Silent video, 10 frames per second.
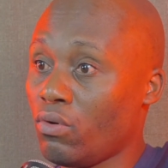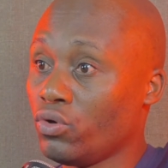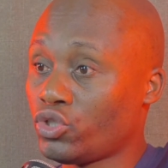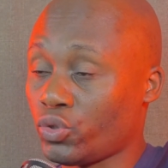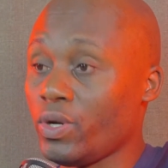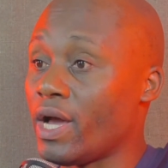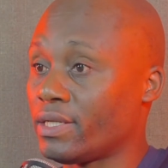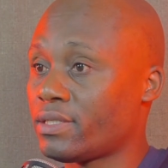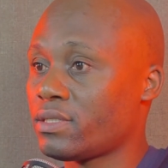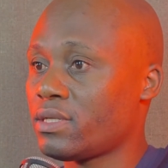
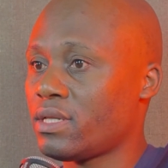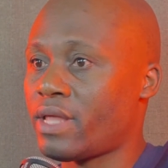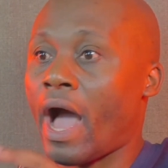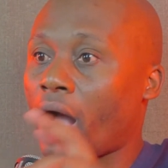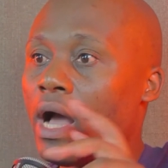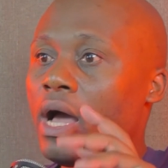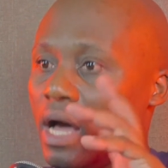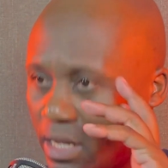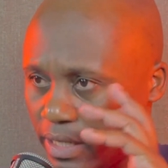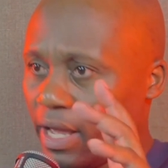Julius. There are
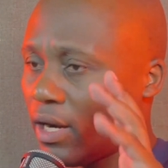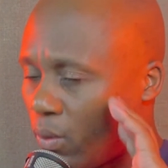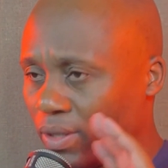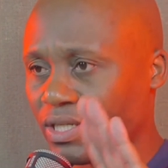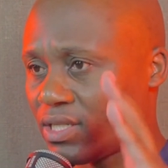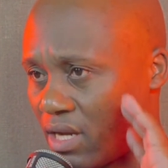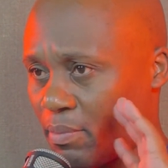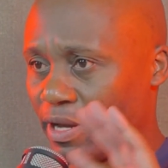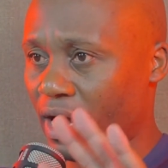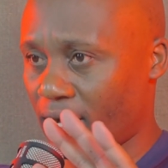real questions that are
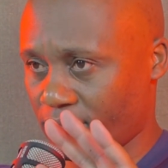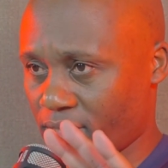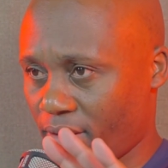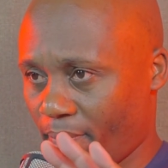being asked.